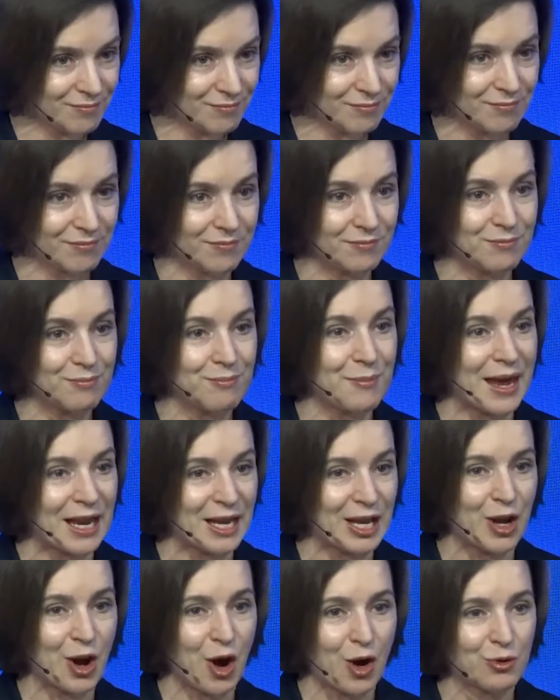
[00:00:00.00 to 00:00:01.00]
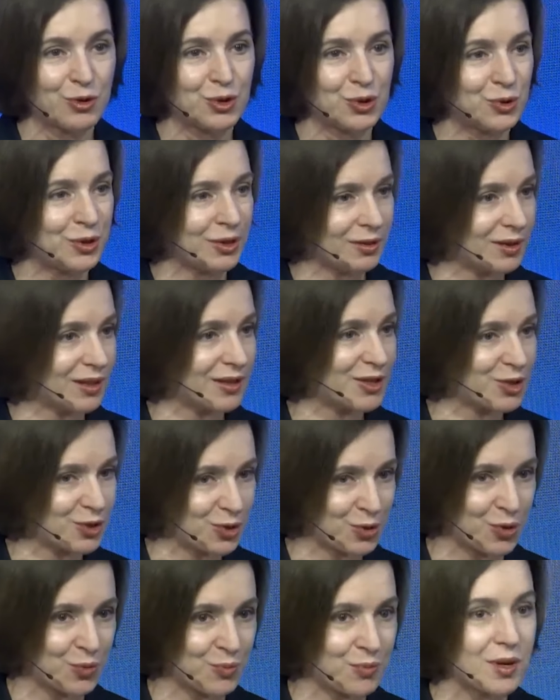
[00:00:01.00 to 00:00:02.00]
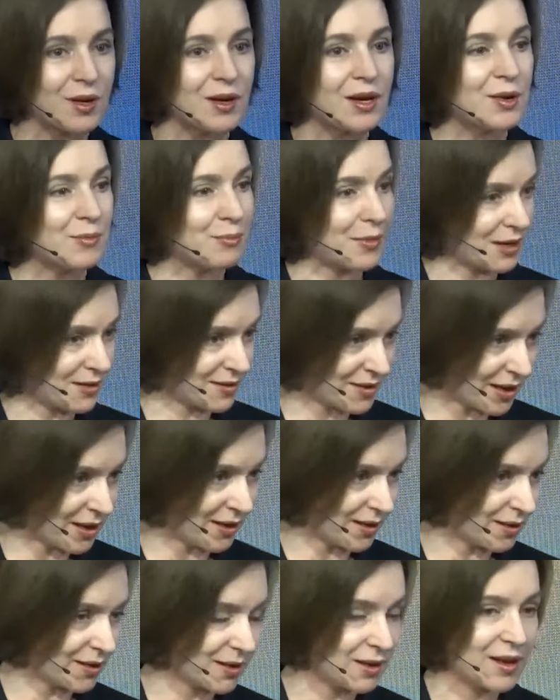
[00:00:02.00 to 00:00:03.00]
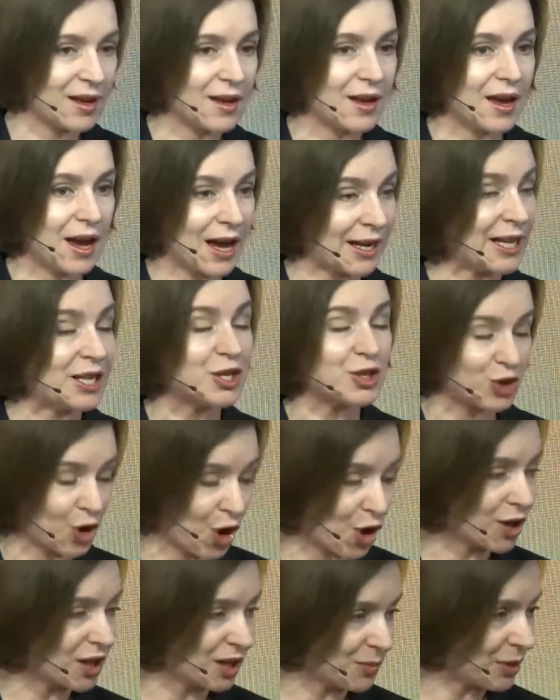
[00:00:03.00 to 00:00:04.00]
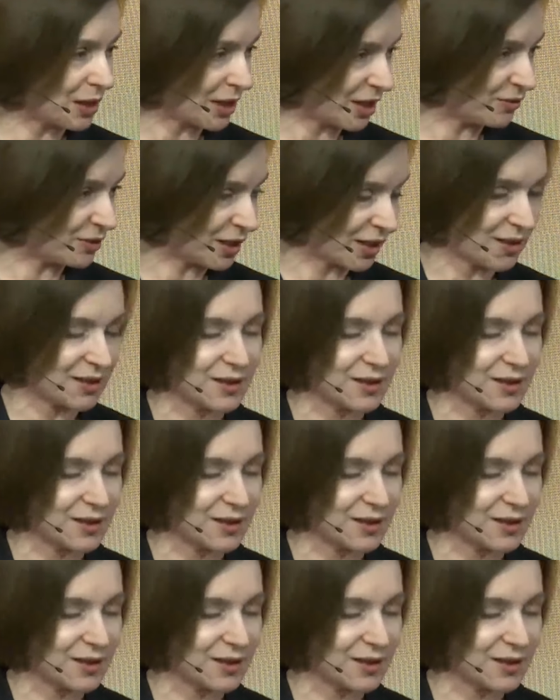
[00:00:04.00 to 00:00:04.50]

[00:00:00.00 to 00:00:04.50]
many of you in this room might think, and I strongly believe this.